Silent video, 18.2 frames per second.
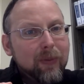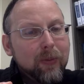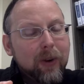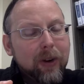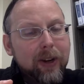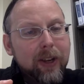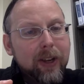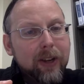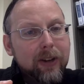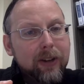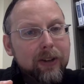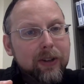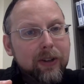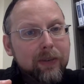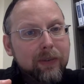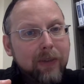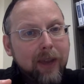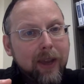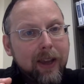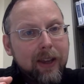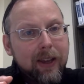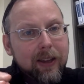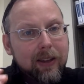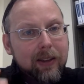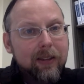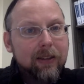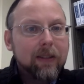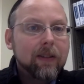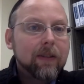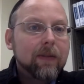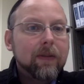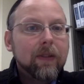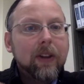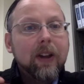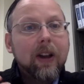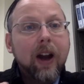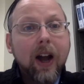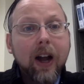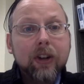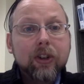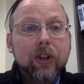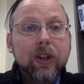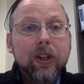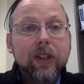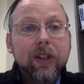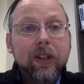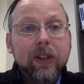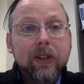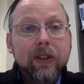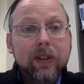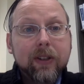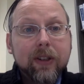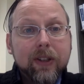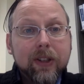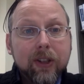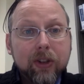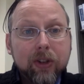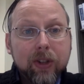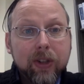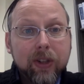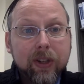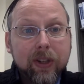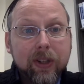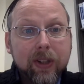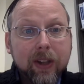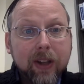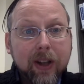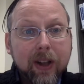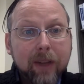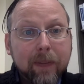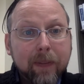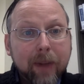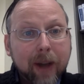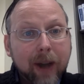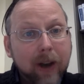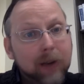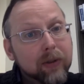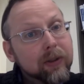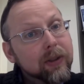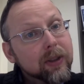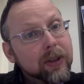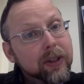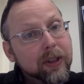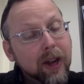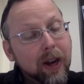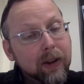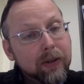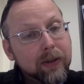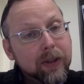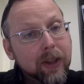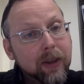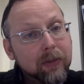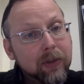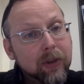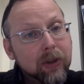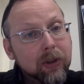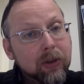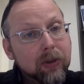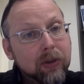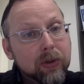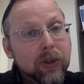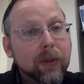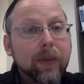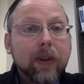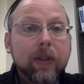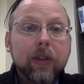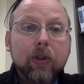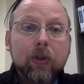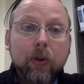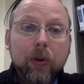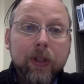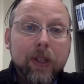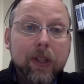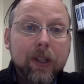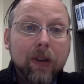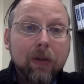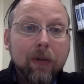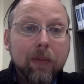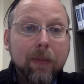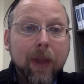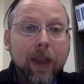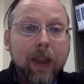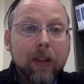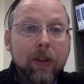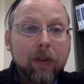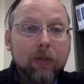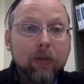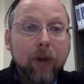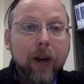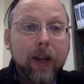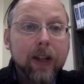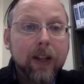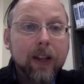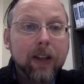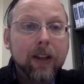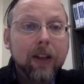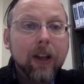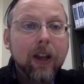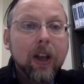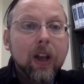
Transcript: we're here to make conscious decisions about the styles that we use, about the choices that we make in our writing.